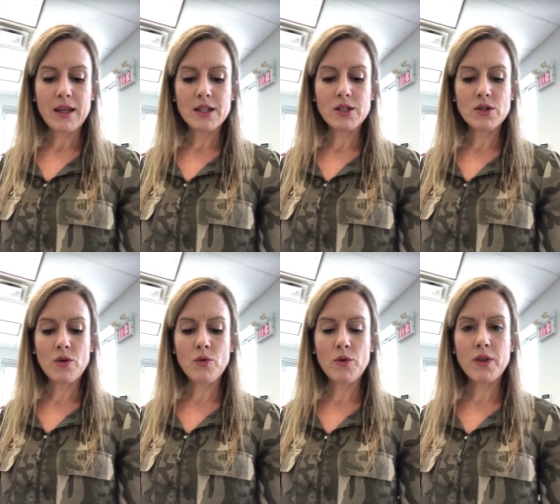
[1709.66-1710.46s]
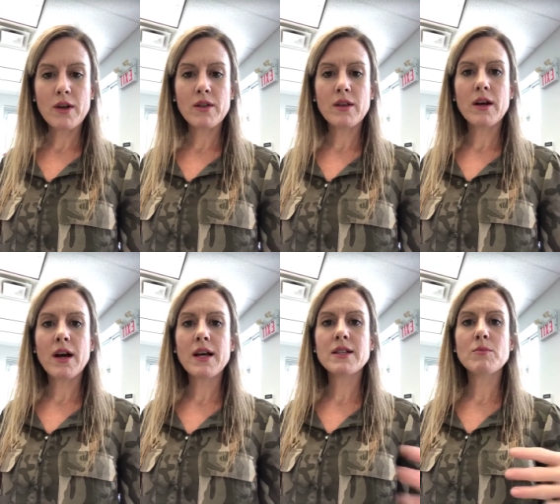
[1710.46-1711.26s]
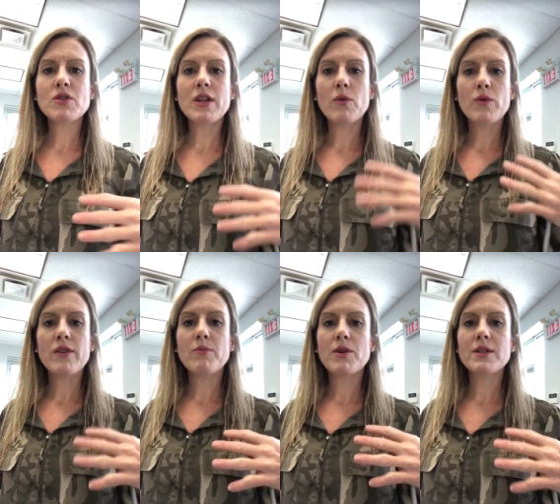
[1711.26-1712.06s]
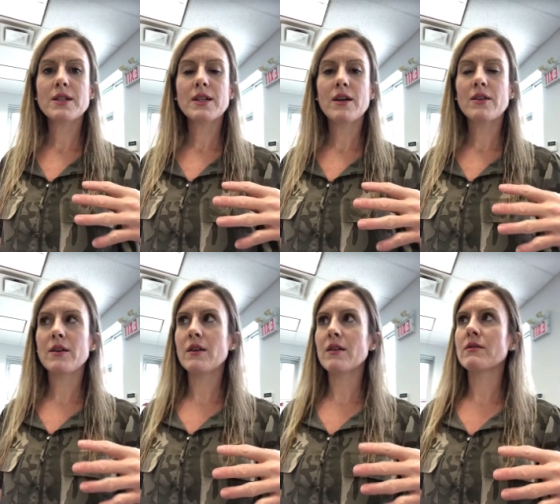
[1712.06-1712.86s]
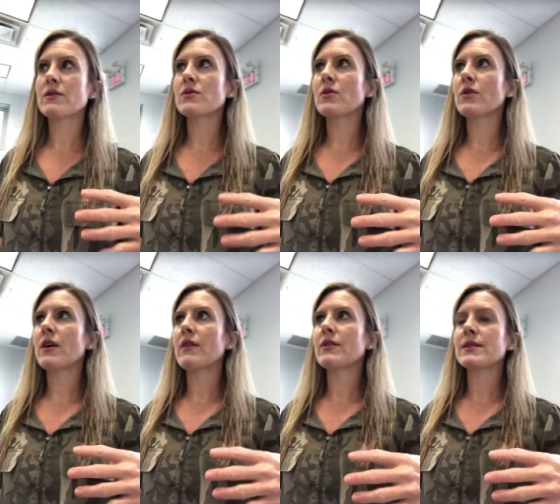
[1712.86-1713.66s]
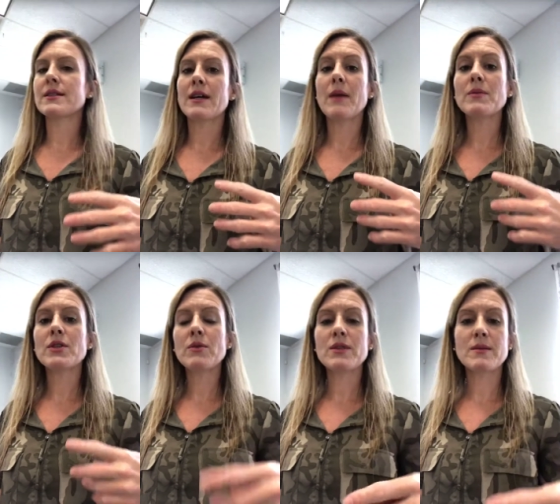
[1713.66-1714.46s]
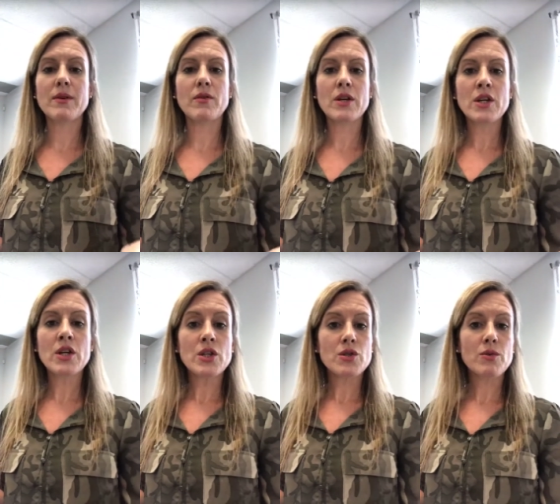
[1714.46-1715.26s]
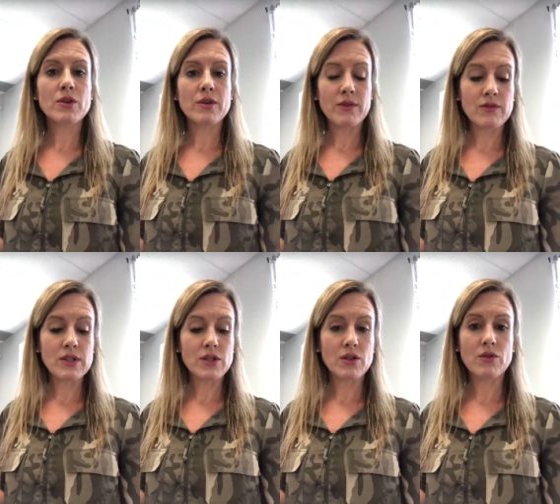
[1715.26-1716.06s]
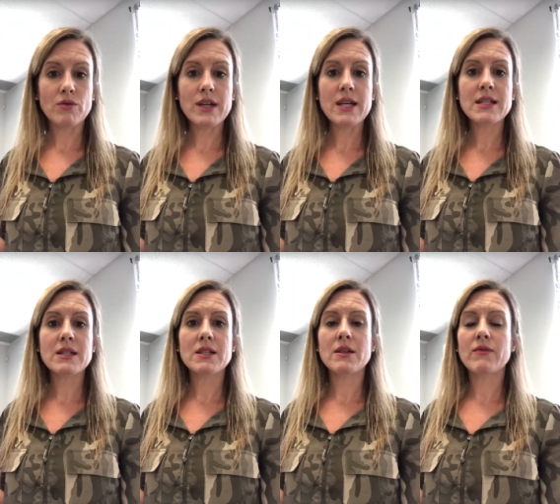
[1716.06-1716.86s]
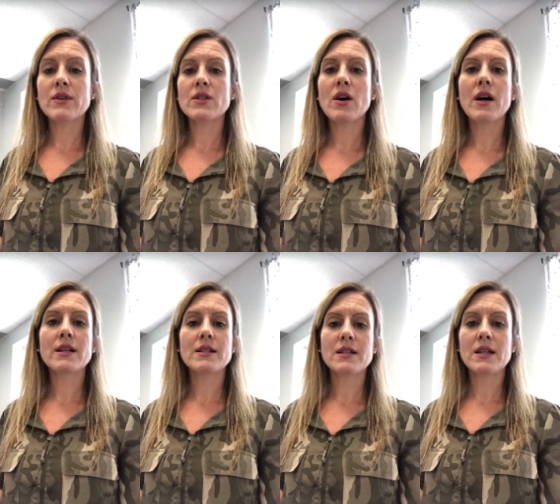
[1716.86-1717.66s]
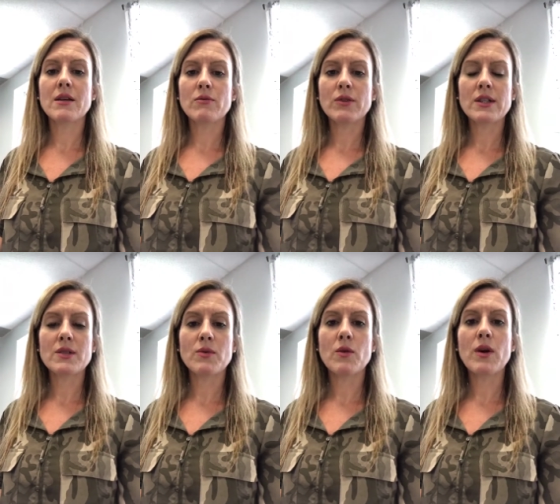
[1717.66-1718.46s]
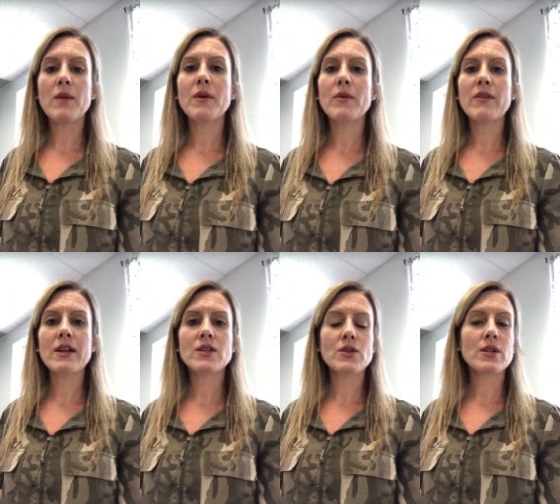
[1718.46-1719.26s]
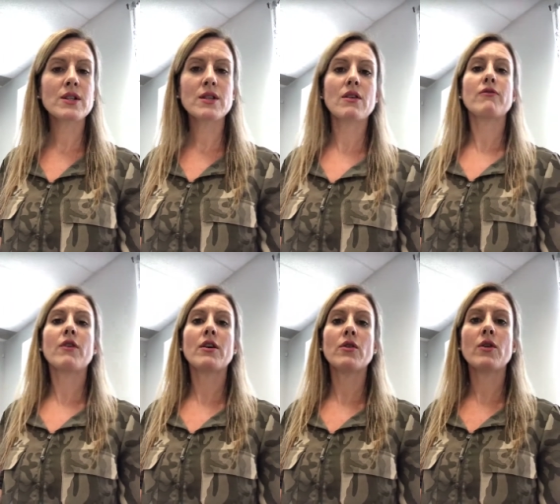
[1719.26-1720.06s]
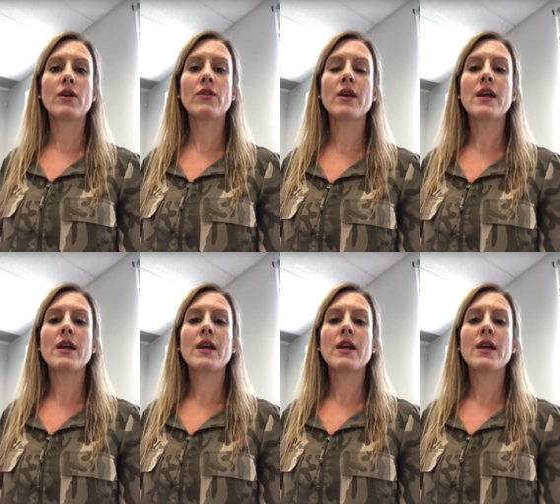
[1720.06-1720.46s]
So the highest temperature that we've personally got the solar ovens up to is about 250 degrees. If it's hot and sunny, it really does work well, but we've had students in the far north